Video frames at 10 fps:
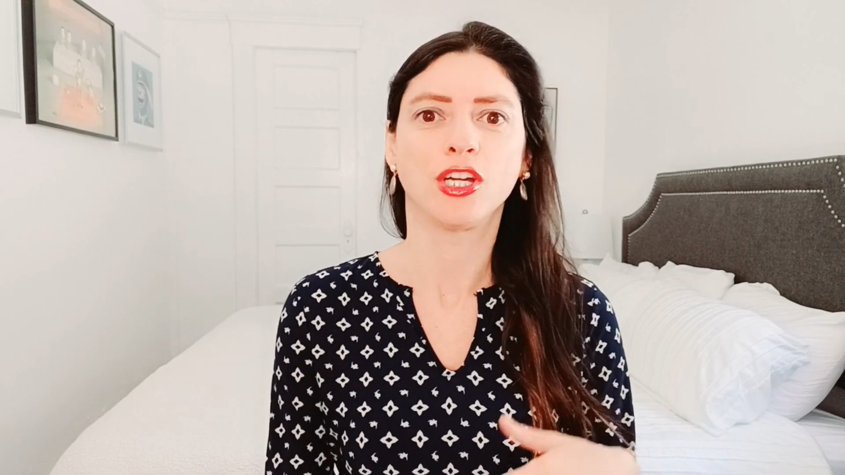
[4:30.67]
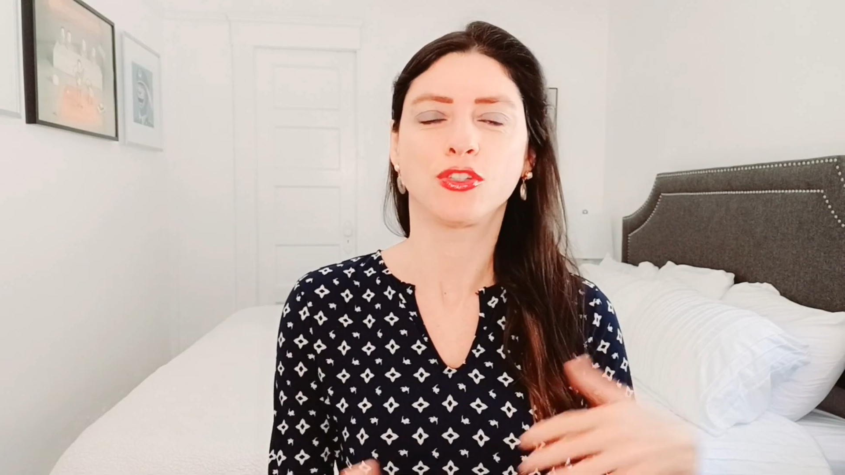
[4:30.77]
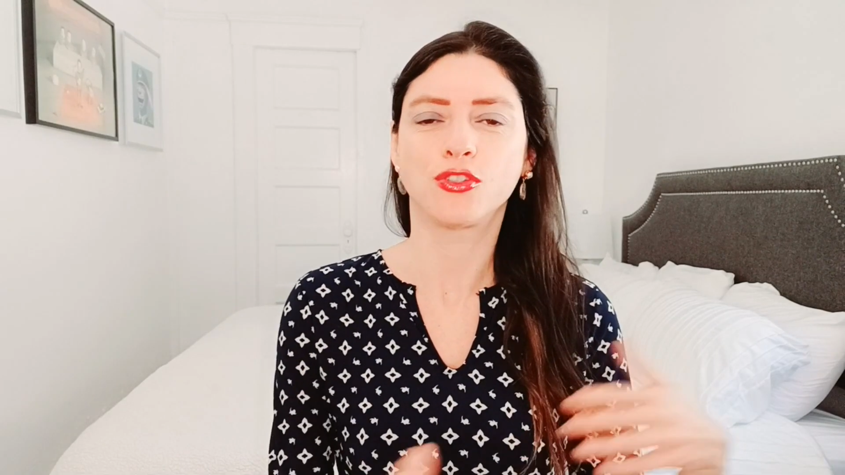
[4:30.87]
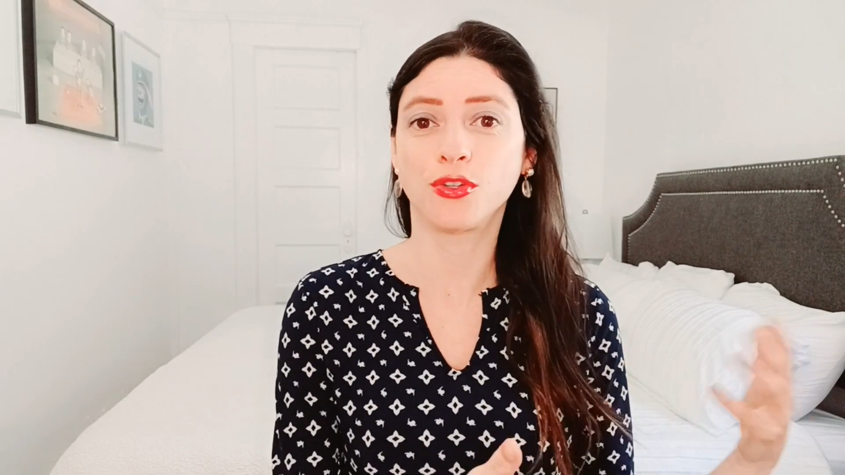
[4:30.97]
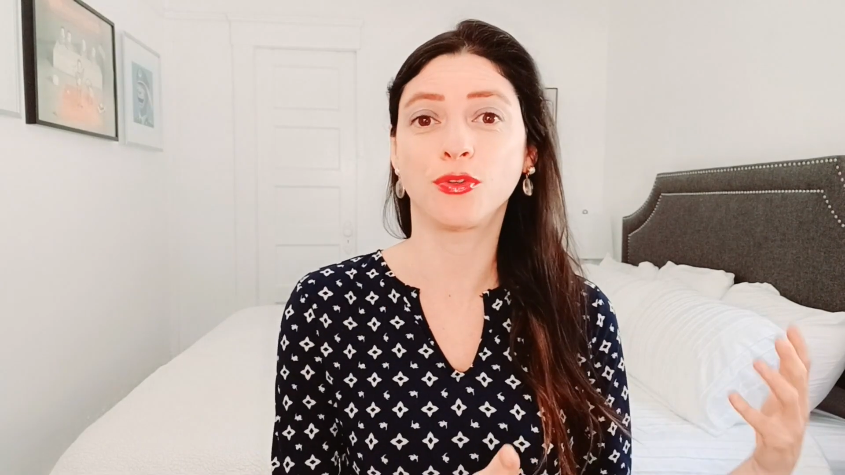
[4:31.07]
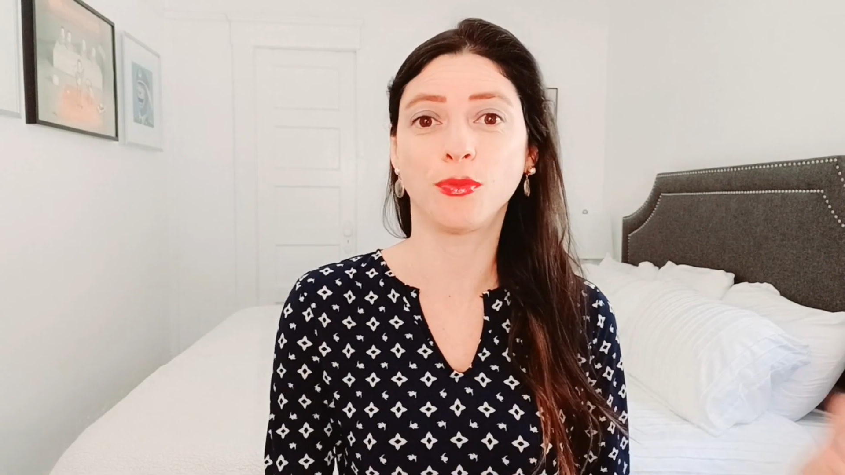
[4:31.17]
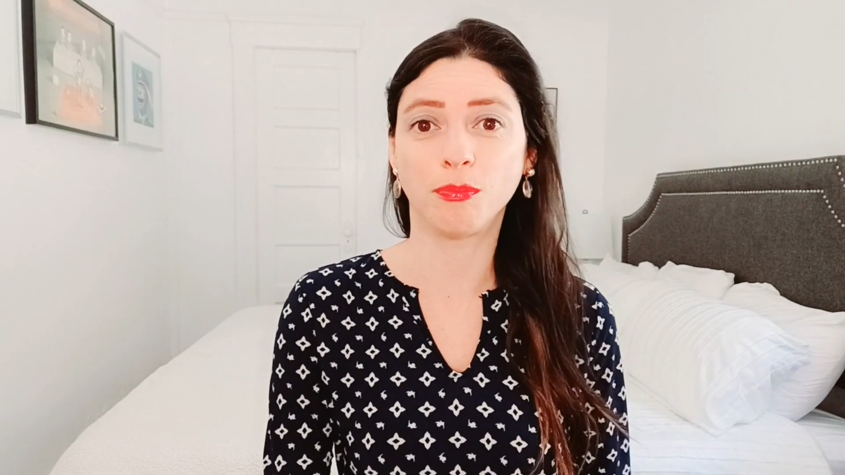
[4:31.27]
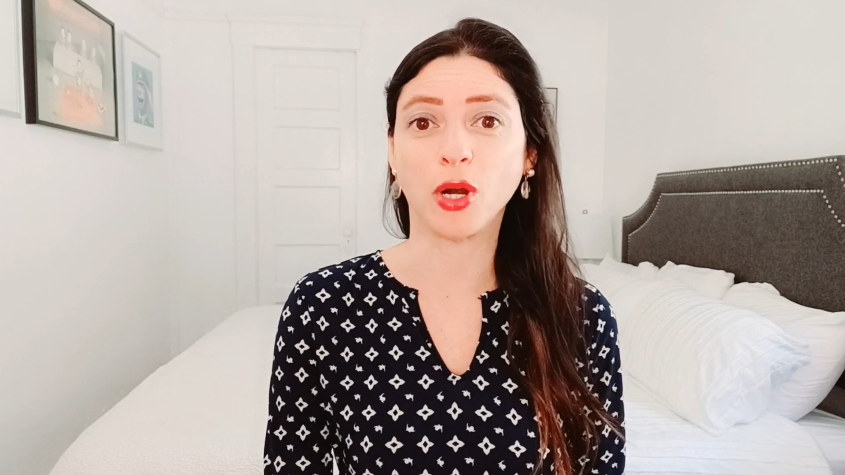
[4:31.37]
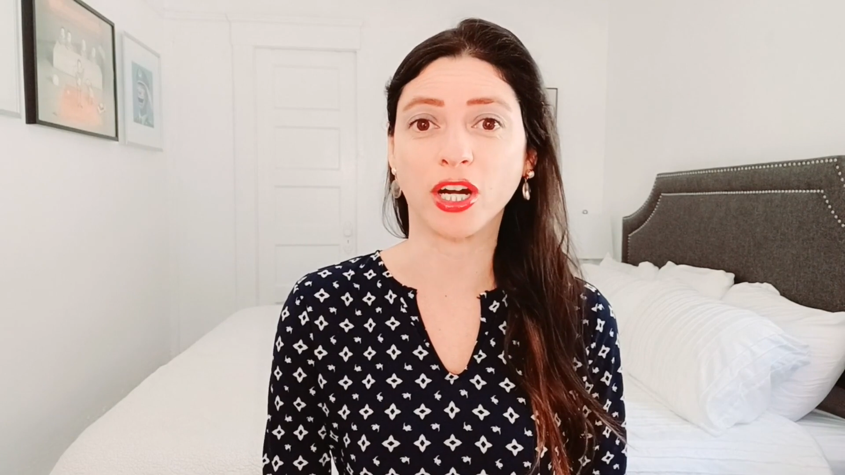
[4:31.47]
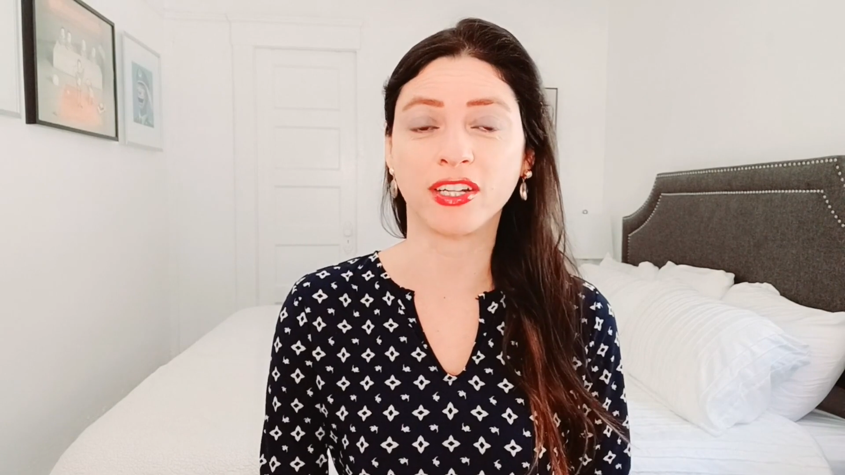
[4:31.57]
to
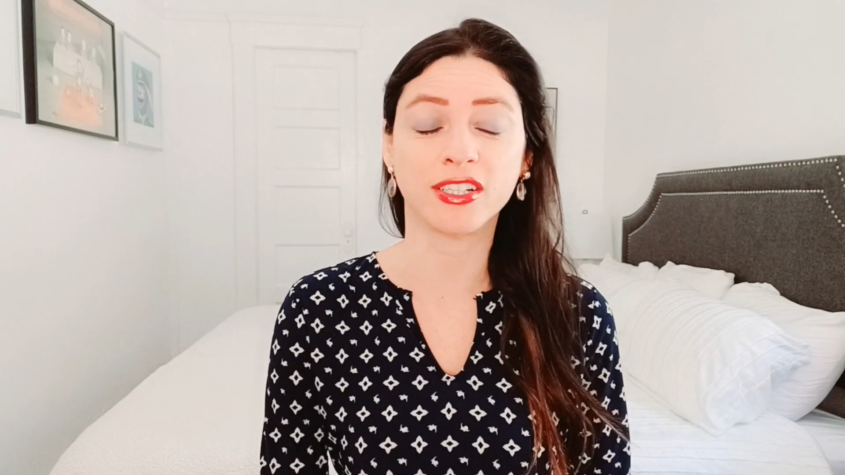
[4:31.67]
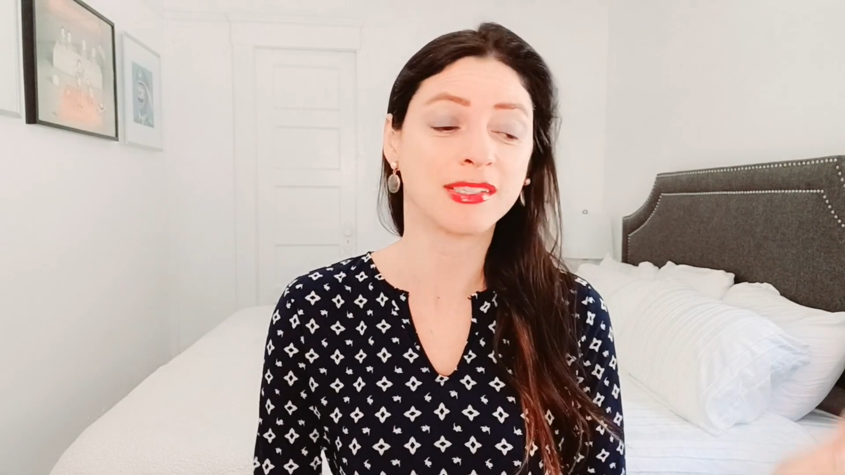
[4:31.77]
Marcus.